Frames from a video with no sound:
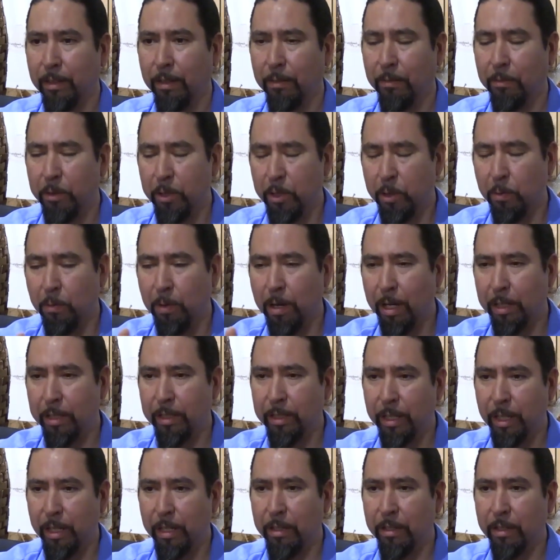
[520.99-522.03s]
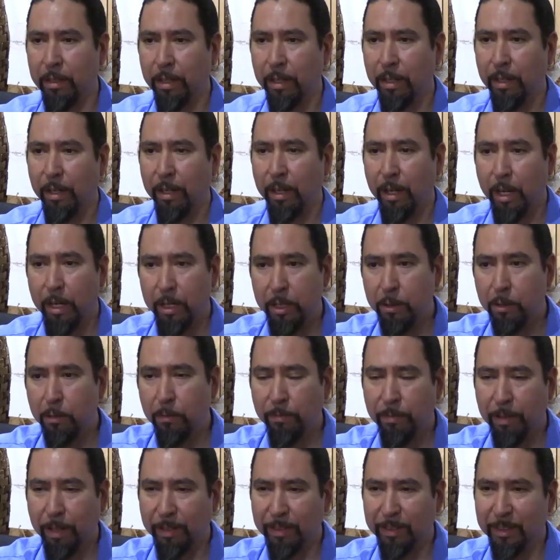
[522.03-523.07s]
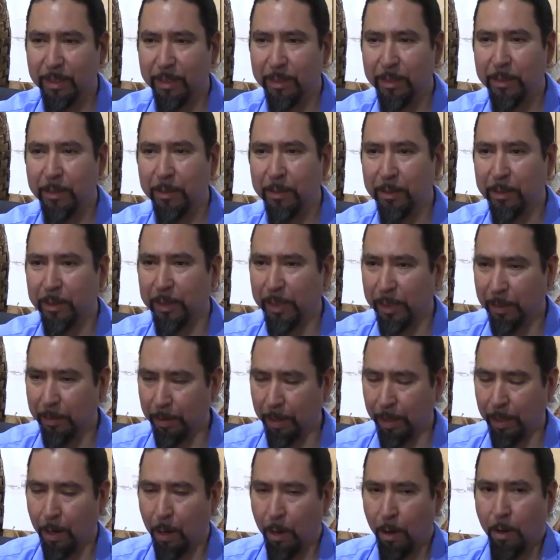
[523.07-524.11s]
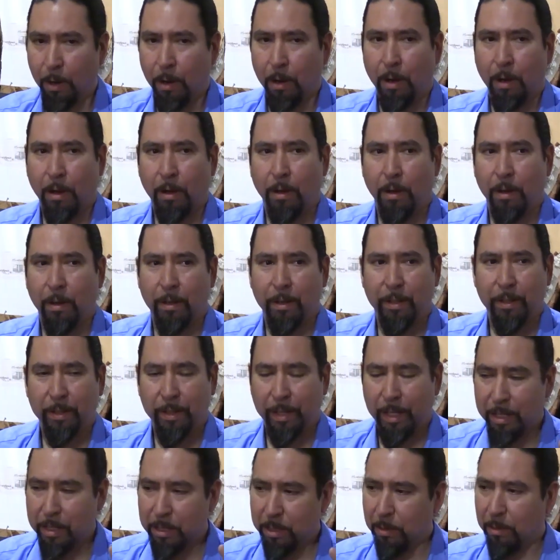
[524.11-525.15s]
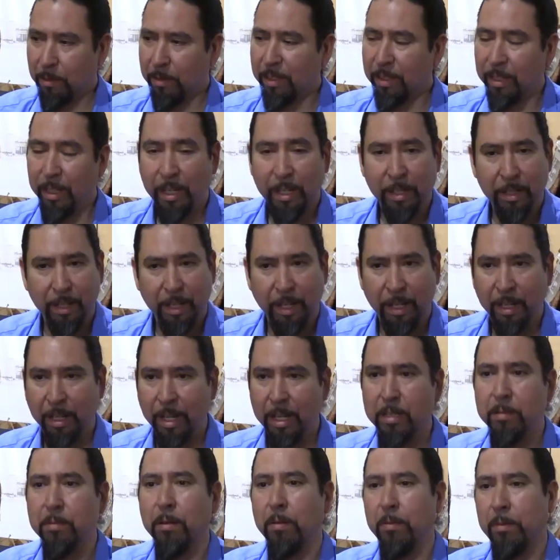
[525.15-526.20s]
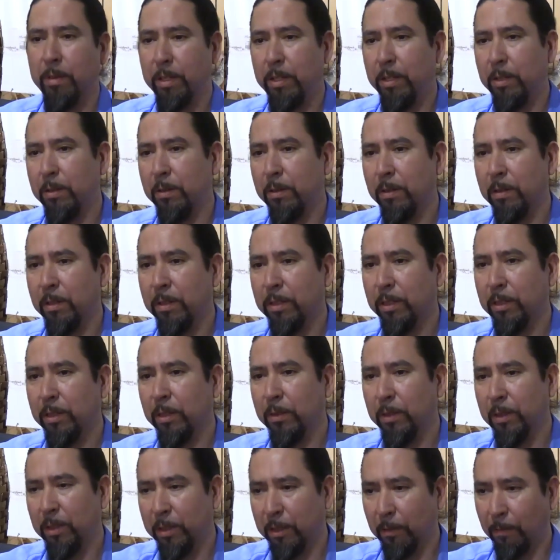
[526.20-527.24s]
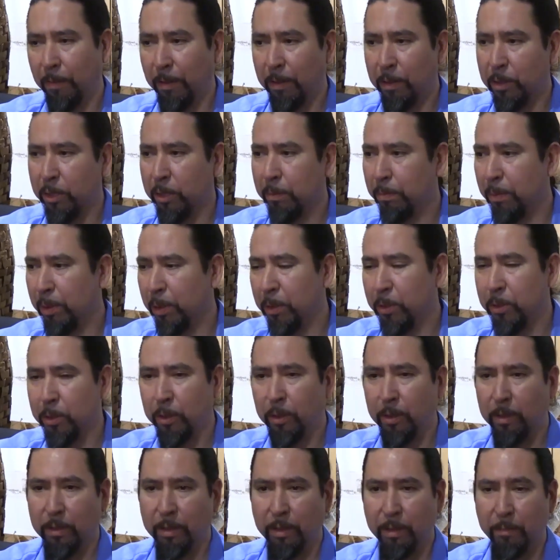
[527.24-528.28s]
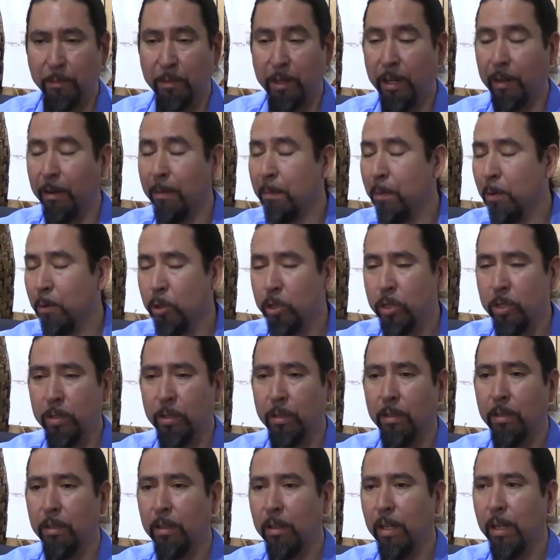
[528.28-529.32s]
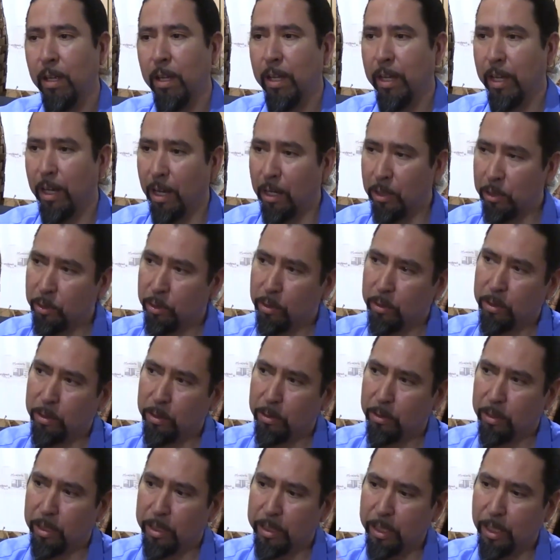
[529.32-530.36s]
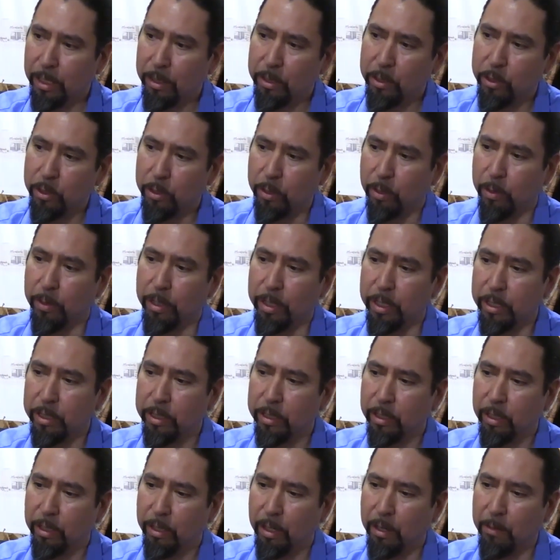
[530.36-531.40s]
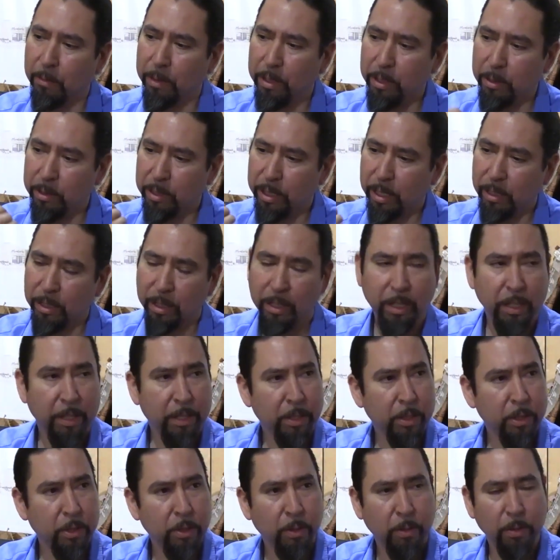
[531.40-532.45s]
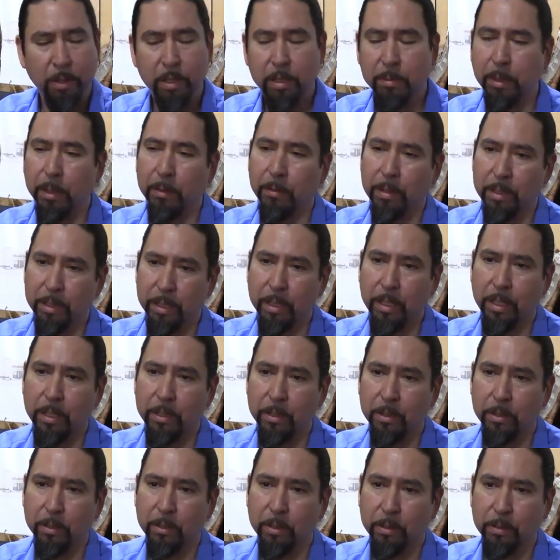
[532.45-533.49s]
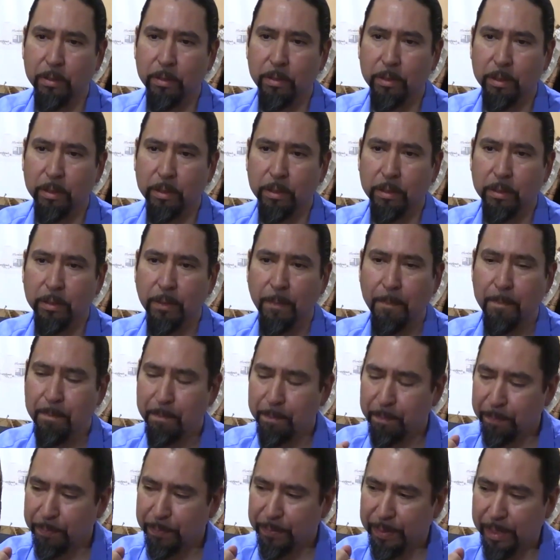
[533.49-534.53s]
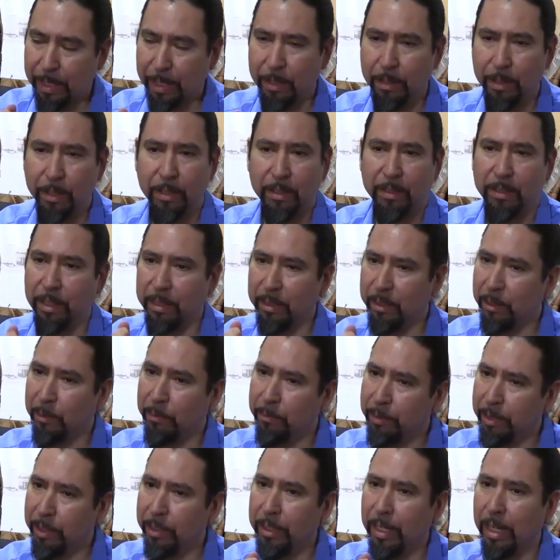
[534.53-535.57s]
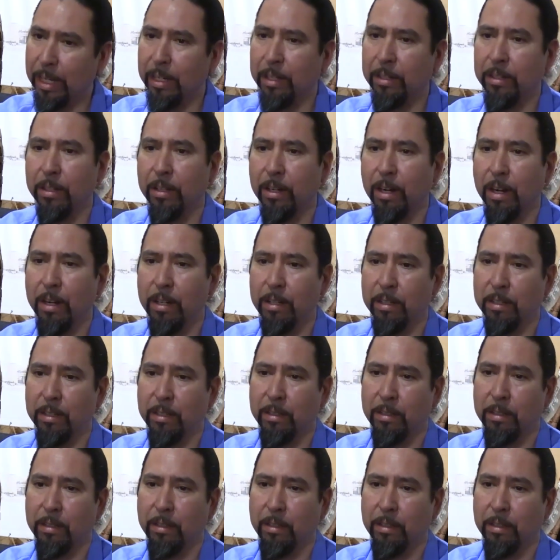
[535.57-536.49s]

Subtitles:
when you walked in, you felt it too, and you're like, oh, that's so, and that's what we do. So it's a very spiritual and very emotional. Also too, to tell the stories. And when you hear the stories about residential schools, that you feel that in your heart,